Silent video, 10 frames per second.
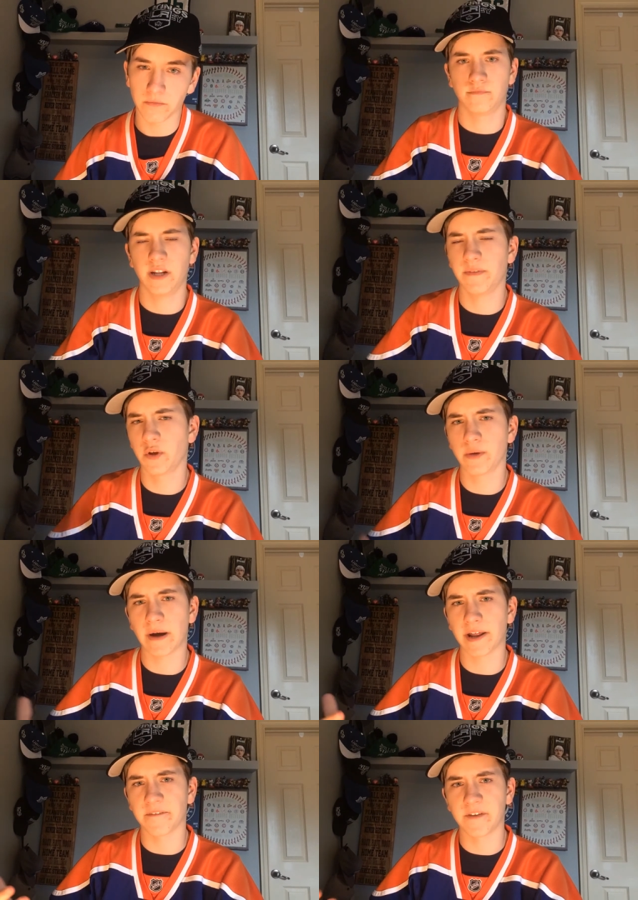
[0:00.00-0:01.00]
But even though you might
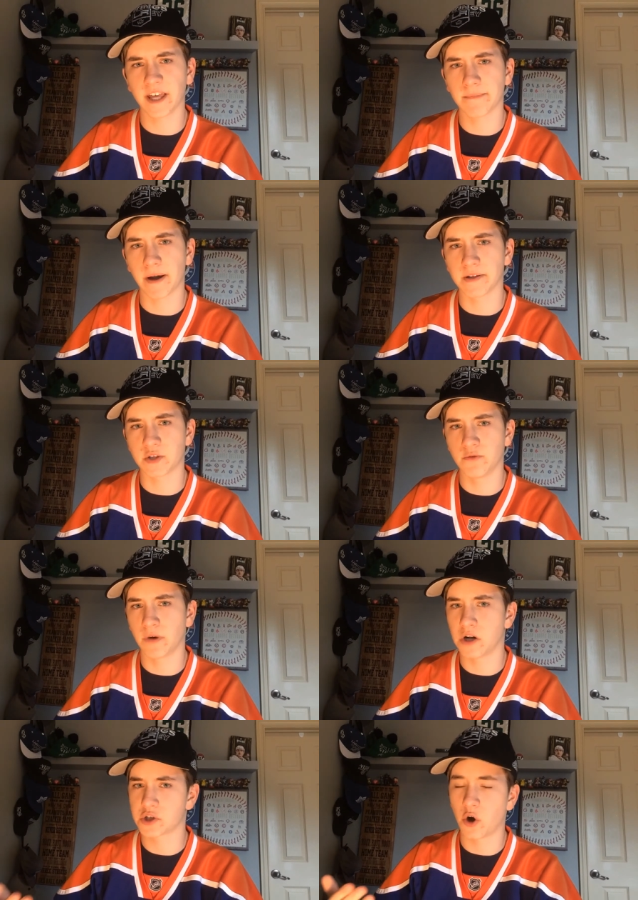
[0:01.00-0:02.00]
not think about it too
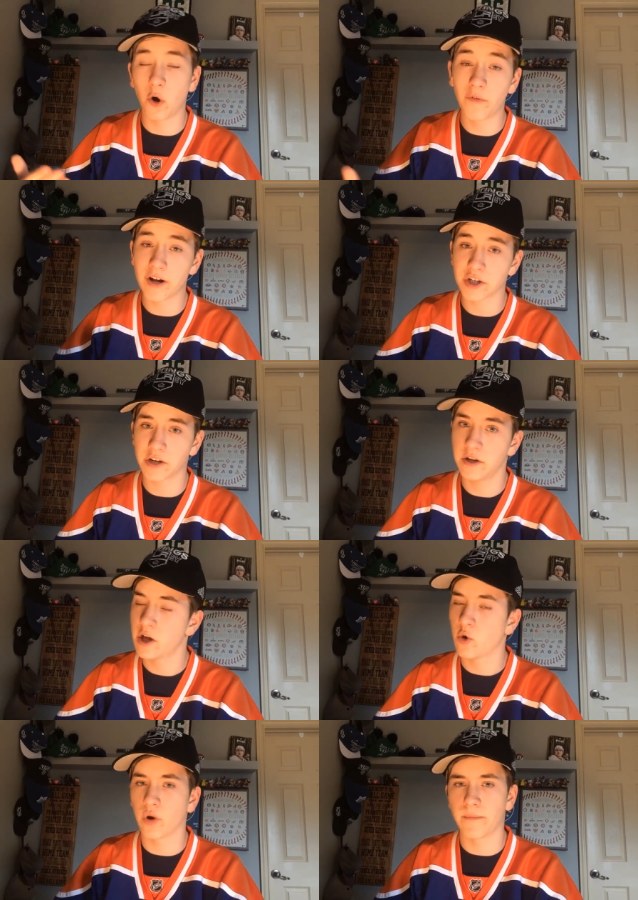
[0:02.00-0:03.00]
much, Ovechkin
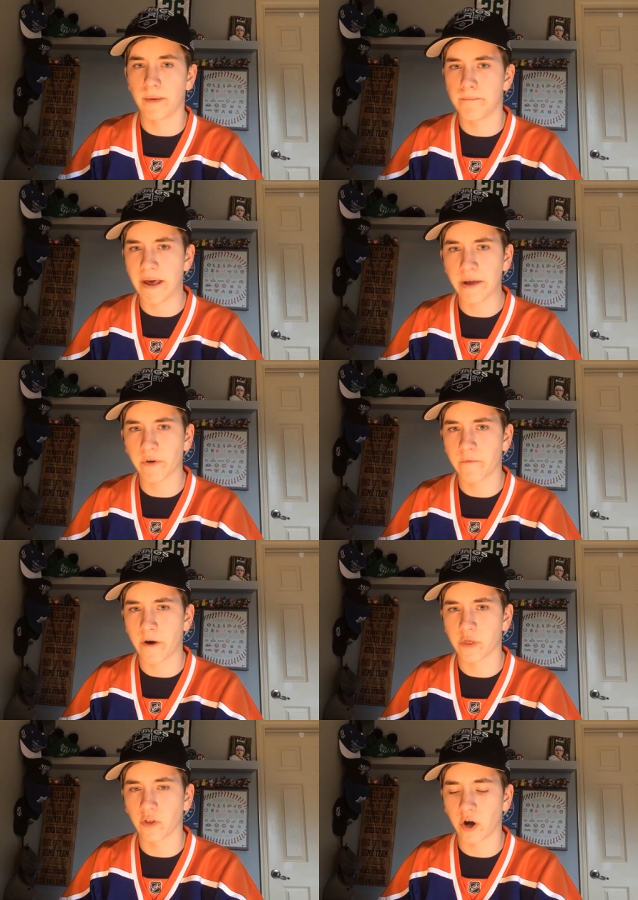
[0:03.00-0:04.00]
would have been paying
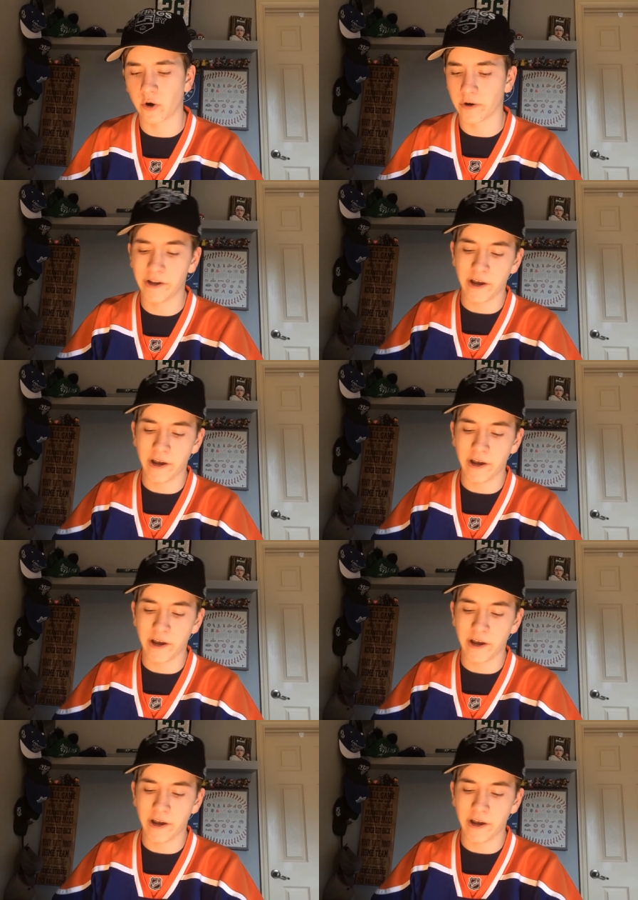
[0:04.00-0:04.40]
without the lottery.